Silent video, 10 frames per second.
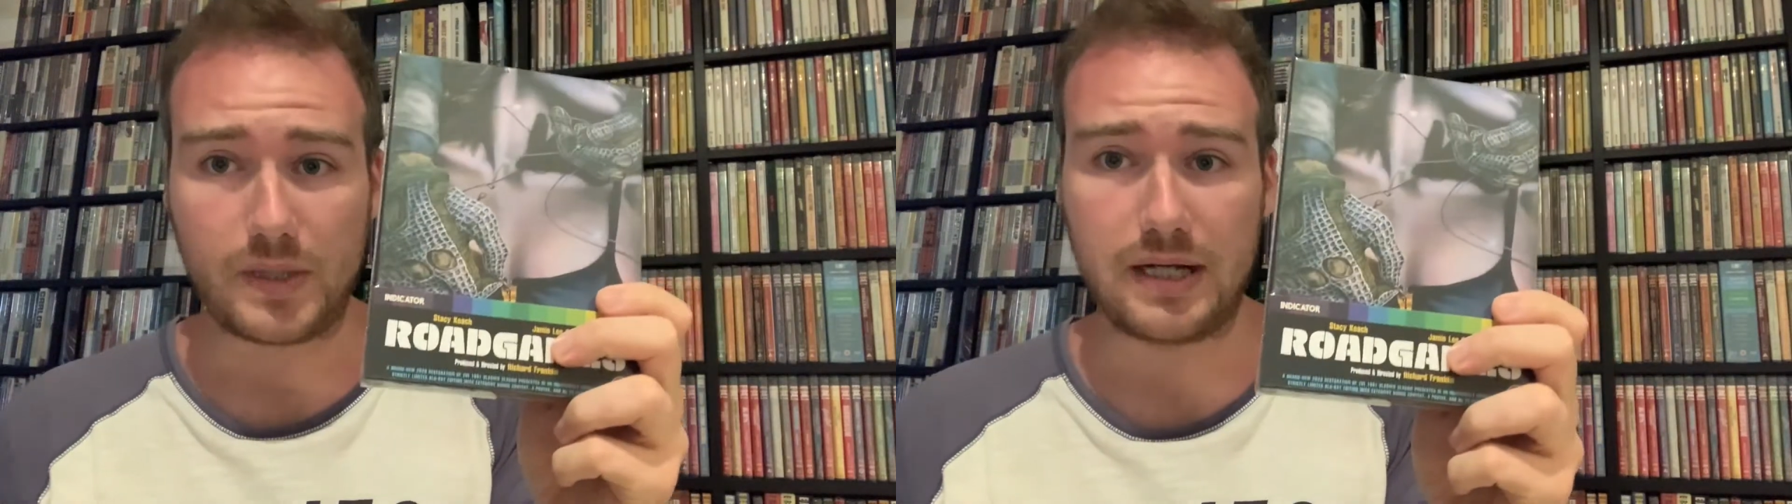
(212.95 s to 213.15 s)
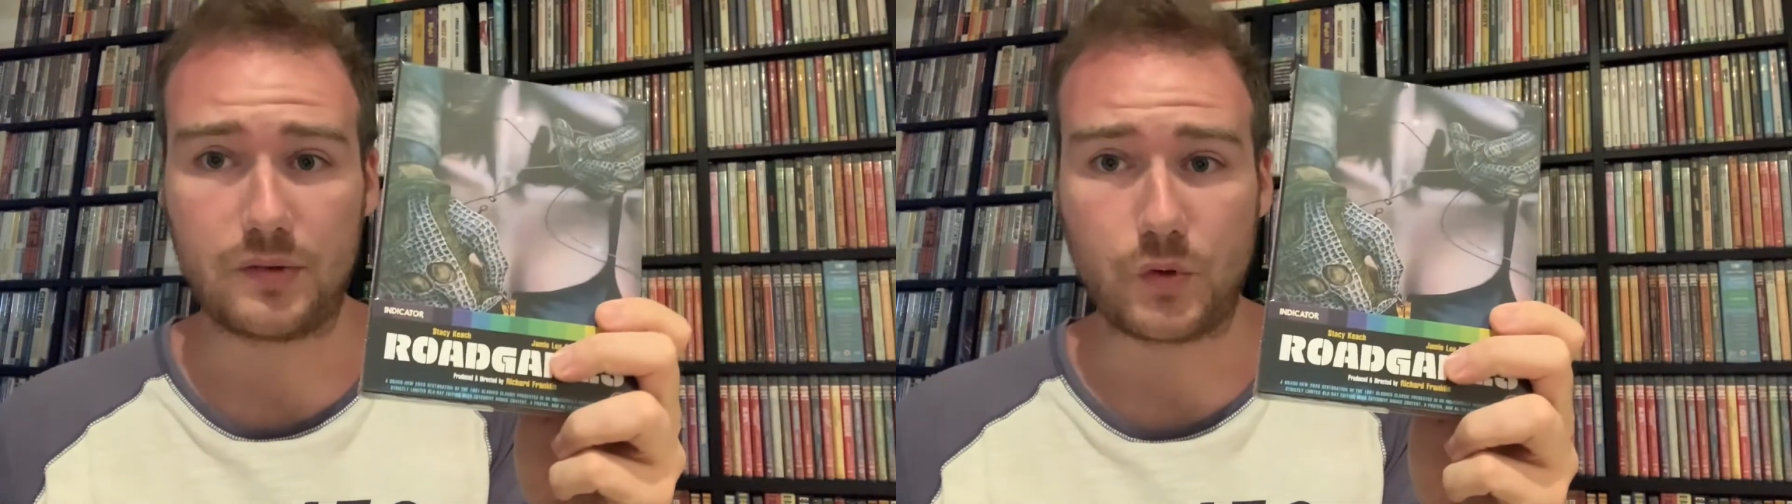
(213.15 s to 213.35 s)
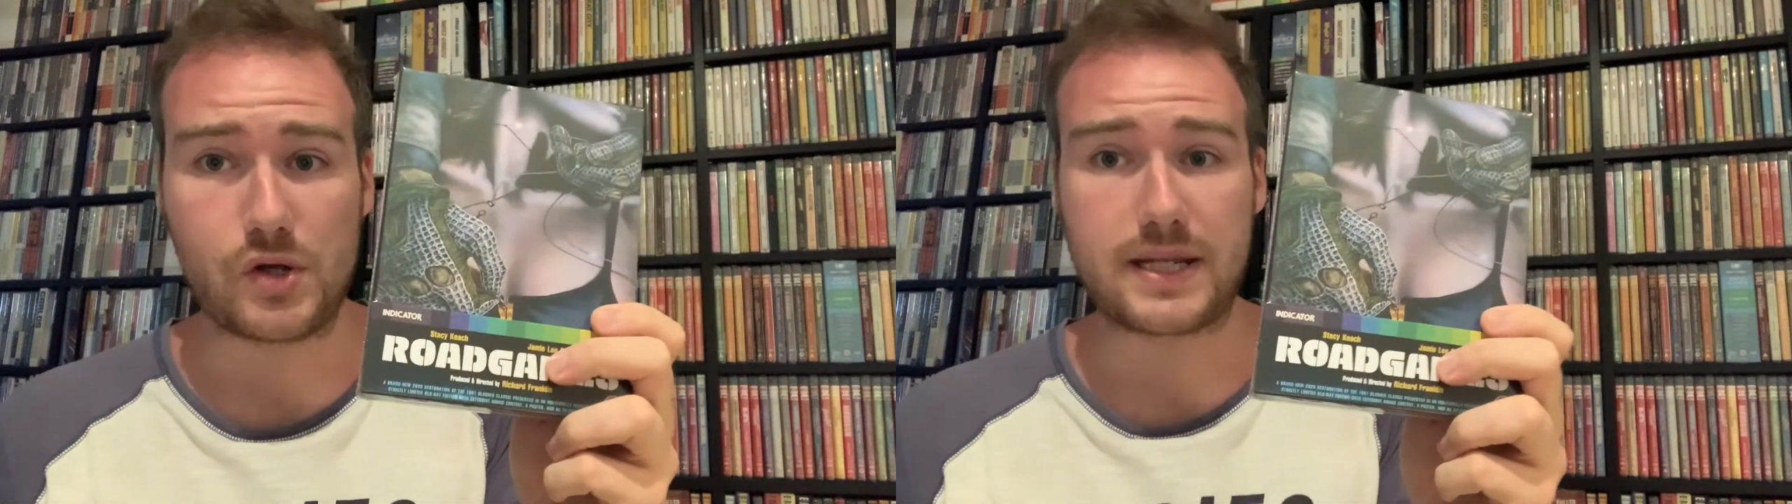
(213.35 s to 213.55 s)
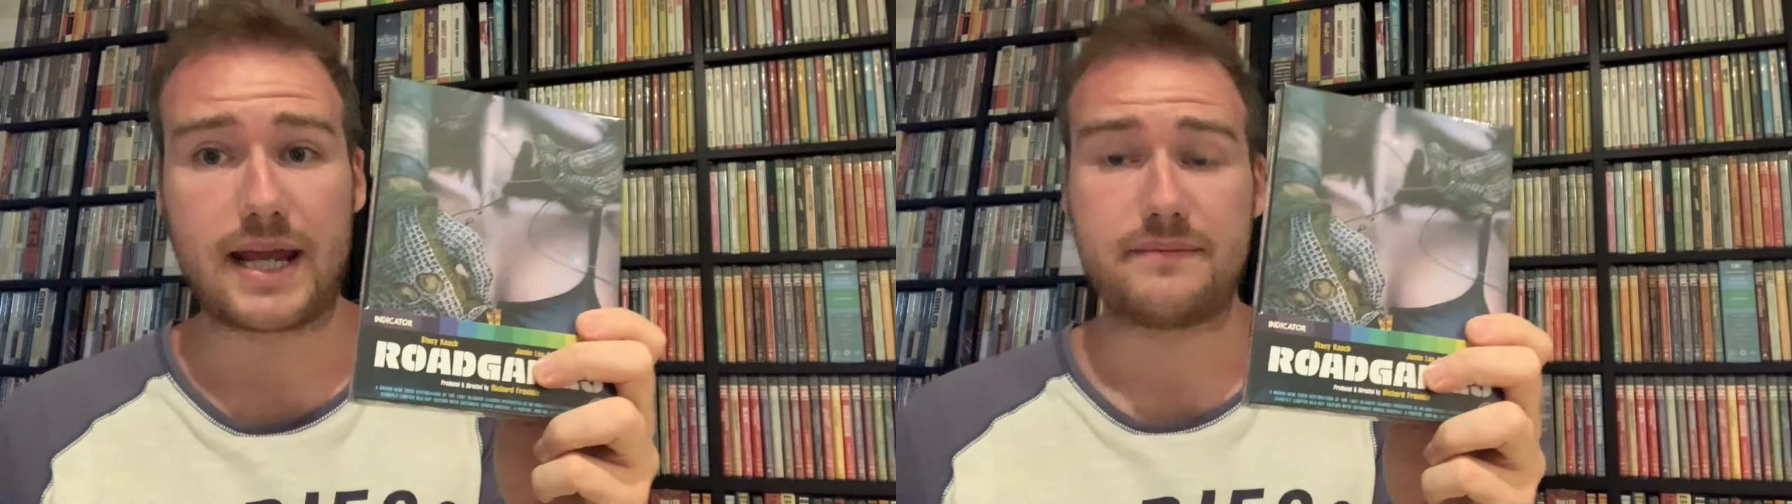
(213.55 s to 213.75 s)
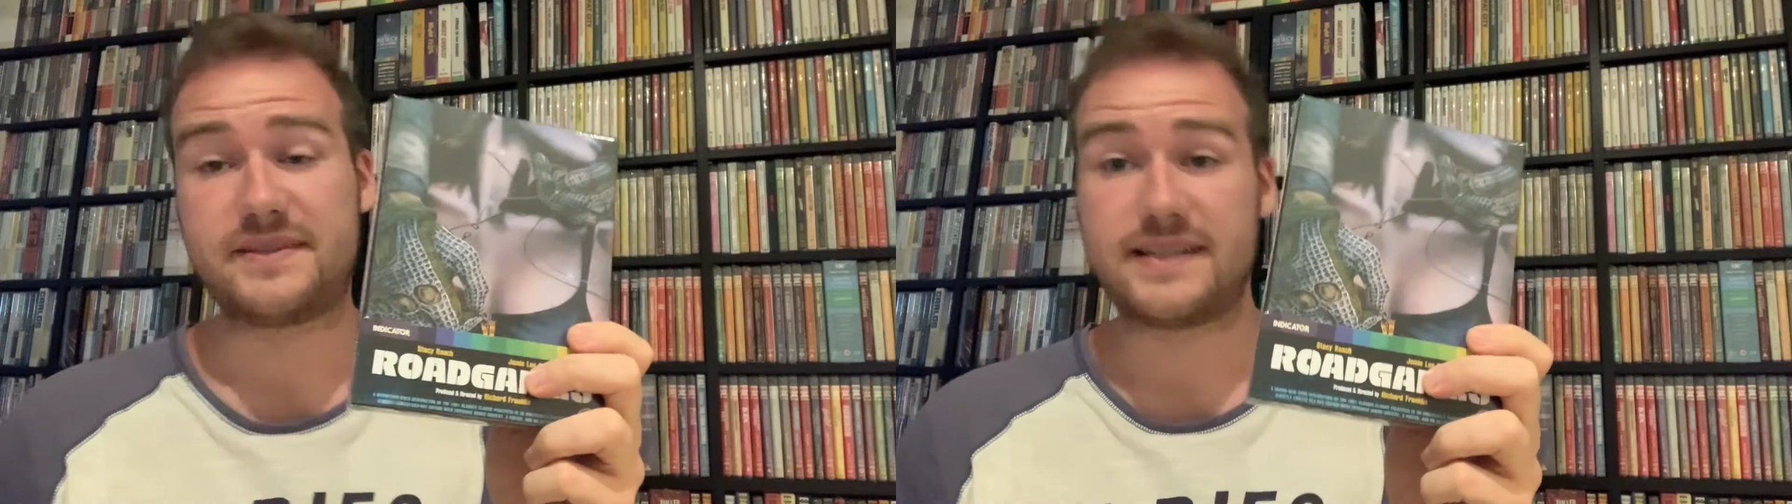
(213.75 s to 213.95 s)
Road
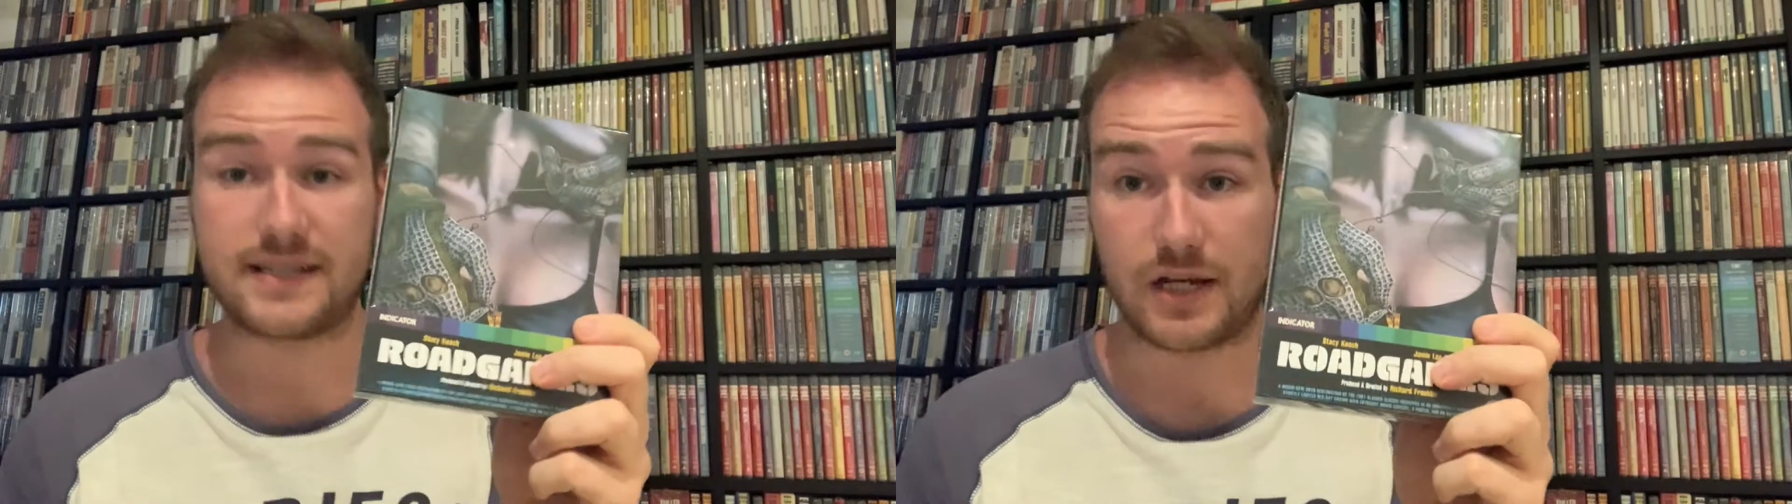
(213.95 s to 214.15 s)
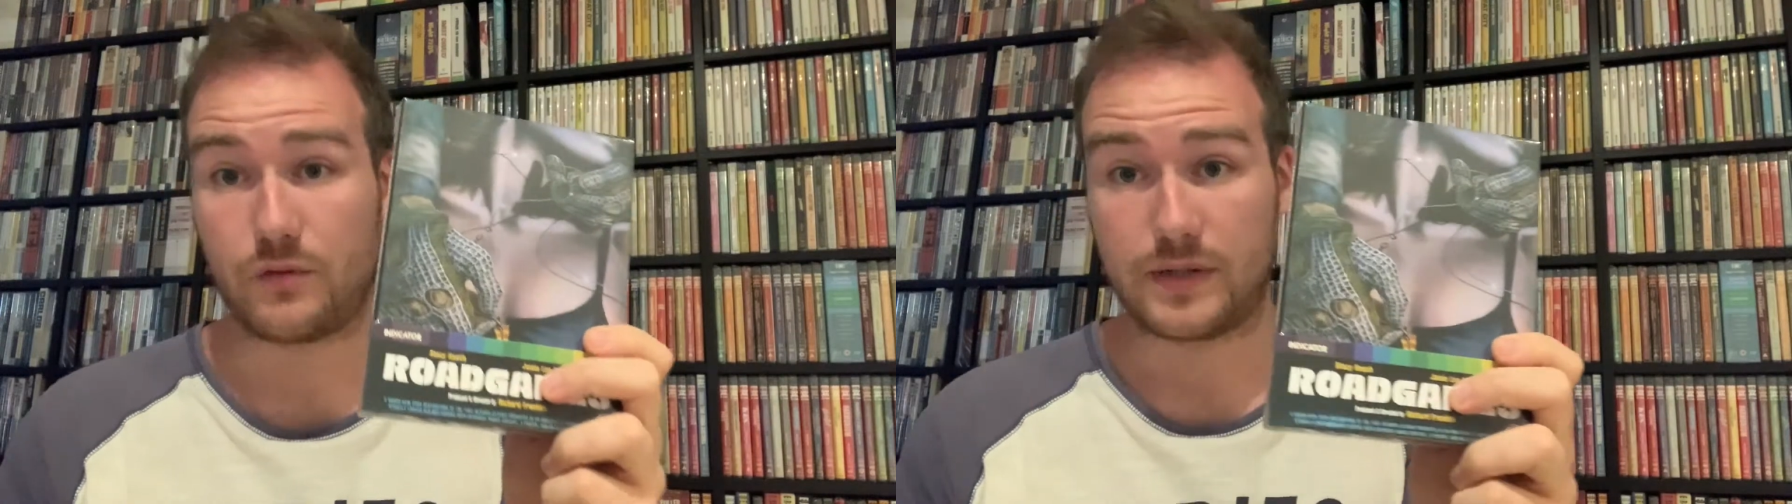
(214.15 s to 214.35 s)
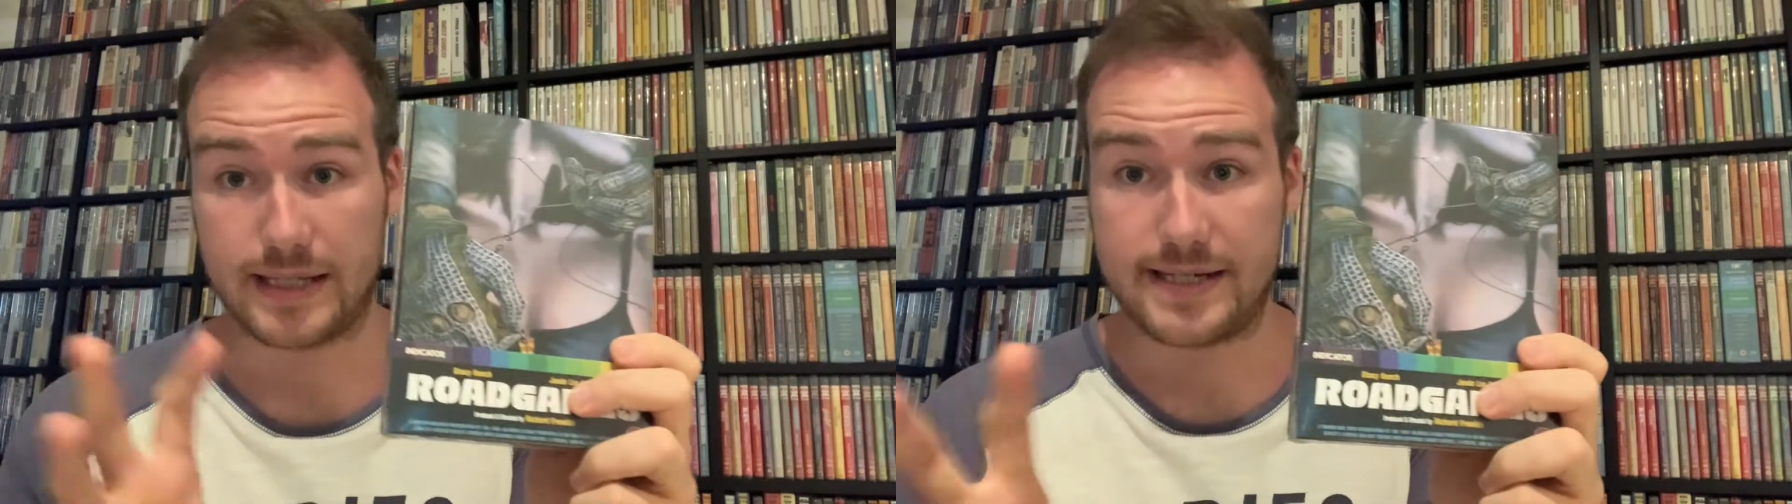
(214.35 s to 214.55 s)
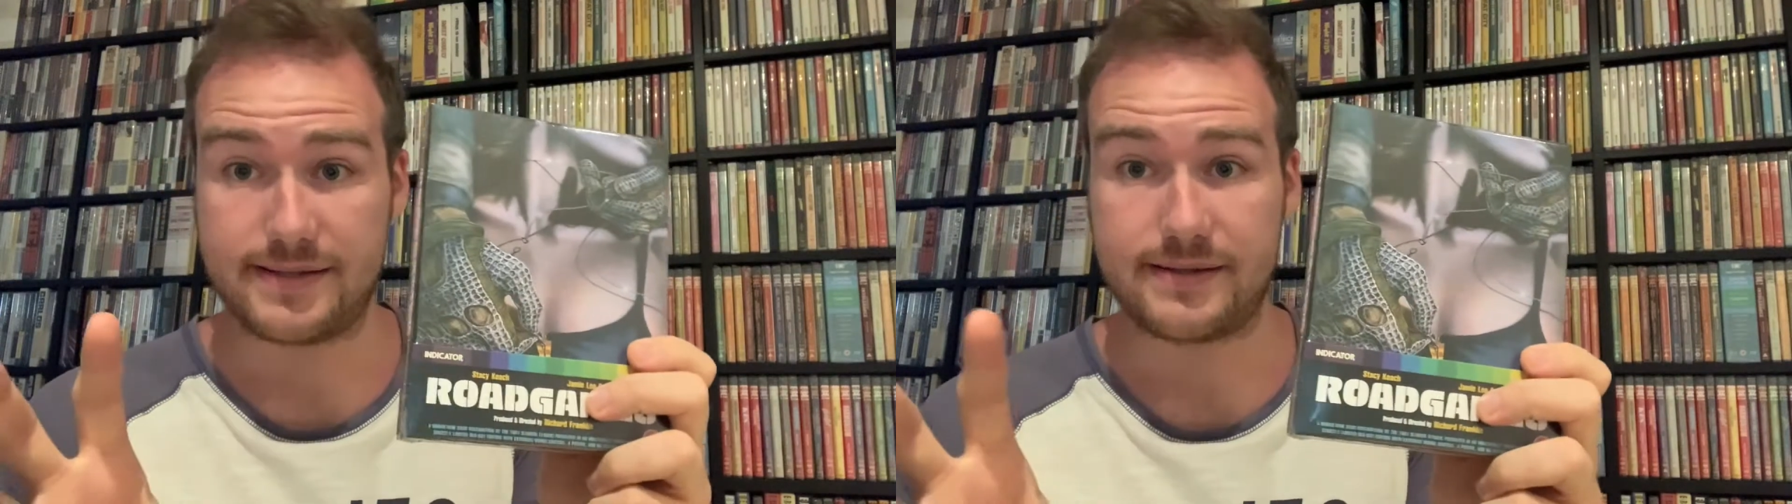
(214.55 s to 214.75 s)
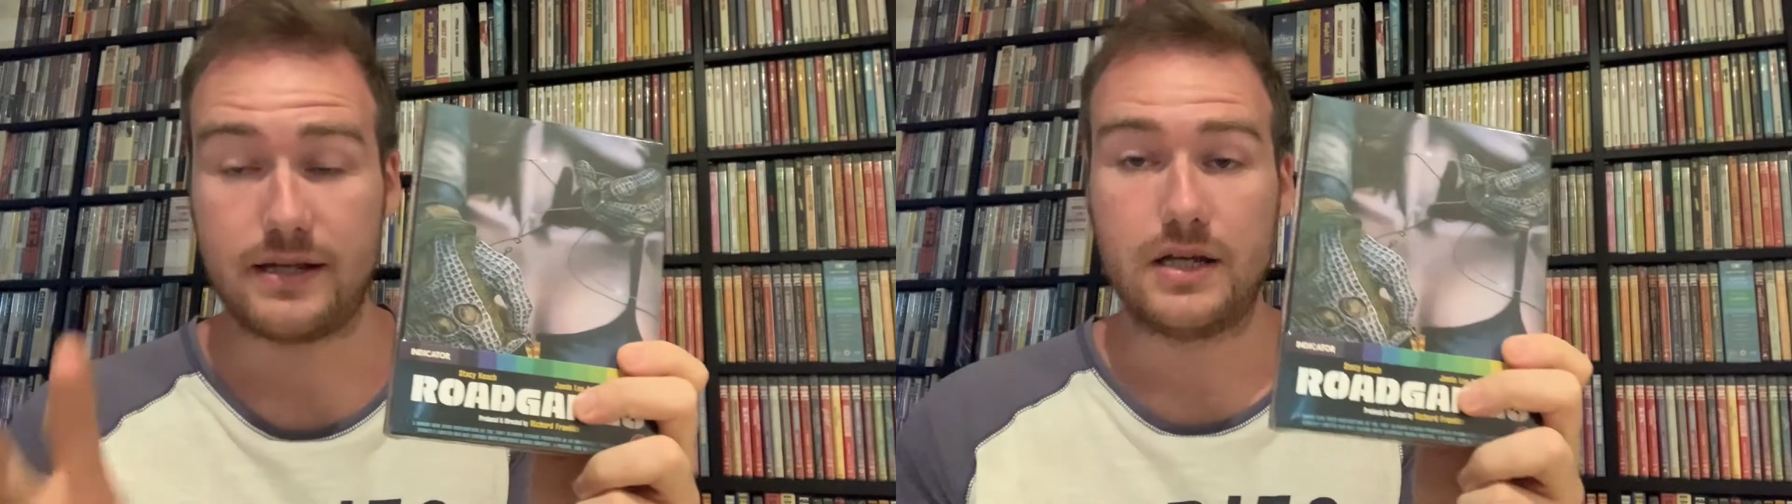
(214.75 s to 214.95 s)
Games did get a
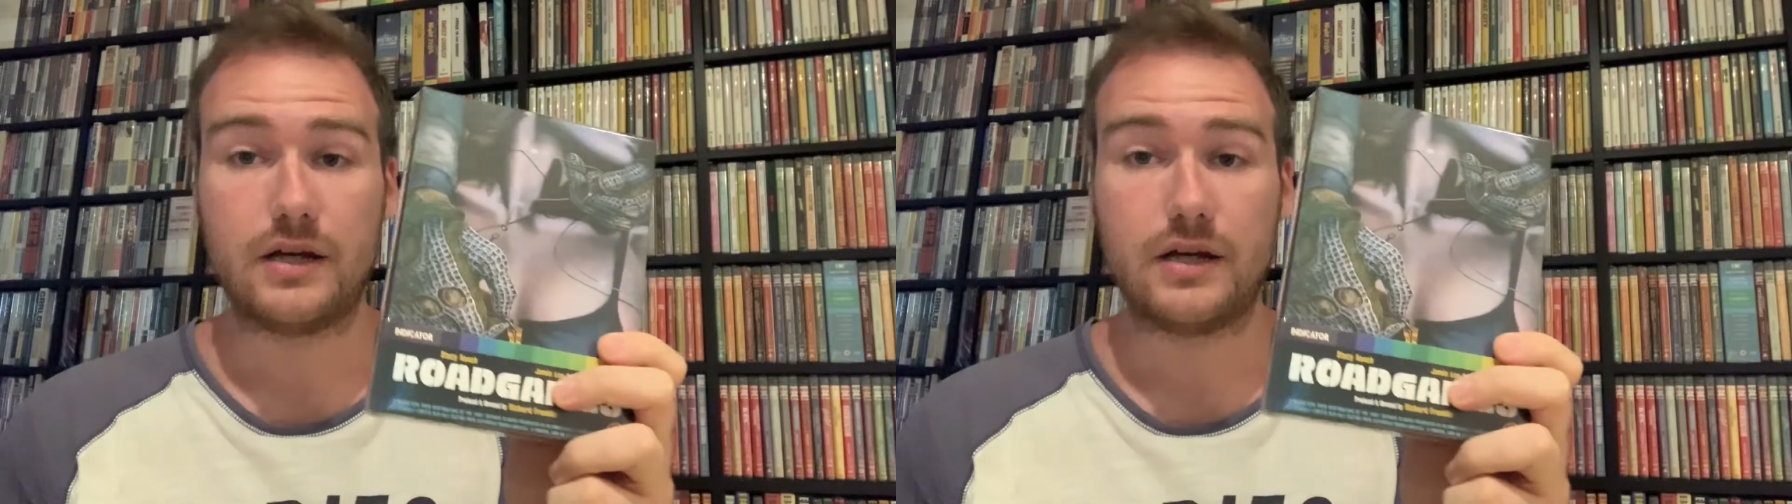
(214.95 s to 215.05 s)
release